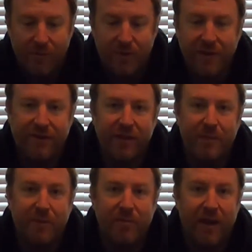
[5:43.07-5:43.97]
with this
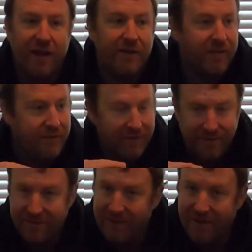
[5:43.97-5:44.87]
sleeping bag,
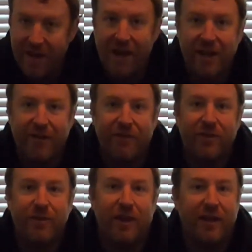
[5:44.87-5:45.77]
did not have to
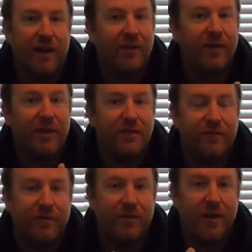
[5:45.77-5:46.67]
do that. And I was out there
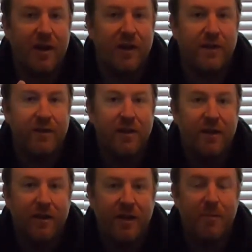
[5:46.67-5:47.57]
for a
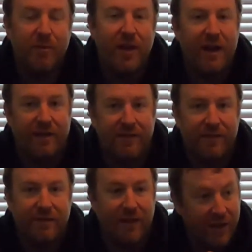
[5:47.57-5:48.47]
couple
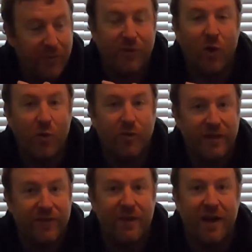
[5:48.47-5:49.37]
nights, and it was cold
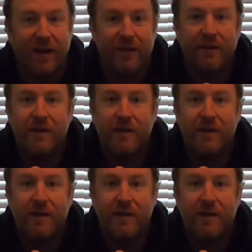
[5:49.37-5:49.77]
each night.